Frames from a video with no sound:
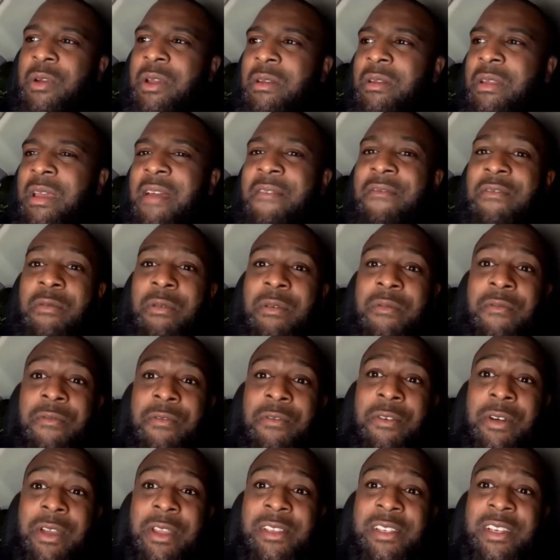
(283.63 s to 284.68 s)
when everyone
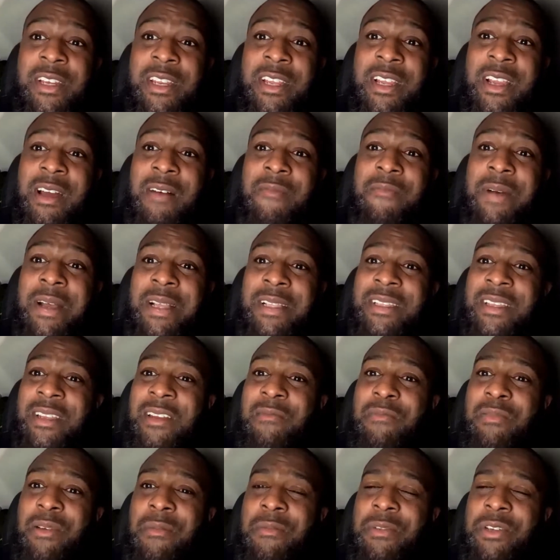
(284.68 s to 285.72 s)
thought he's going to come back to
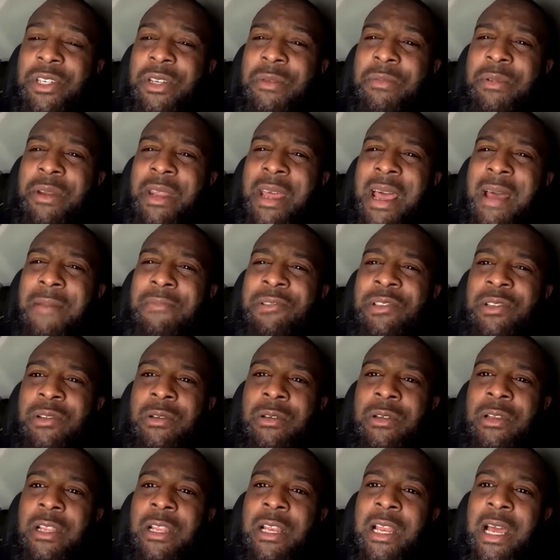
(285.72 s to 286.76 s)
the Premiership and
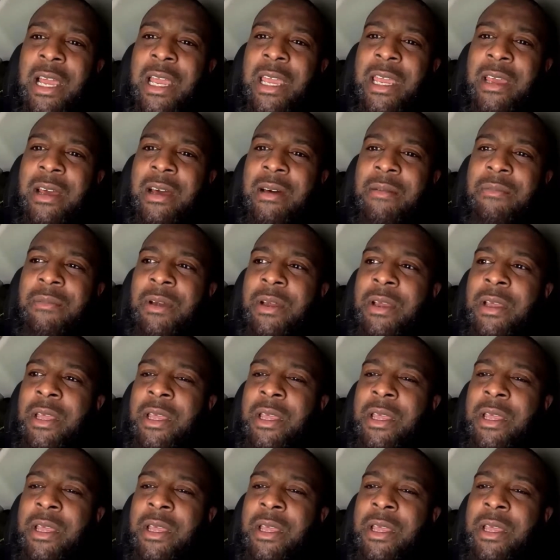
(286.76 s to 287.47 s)
absolutely light it up.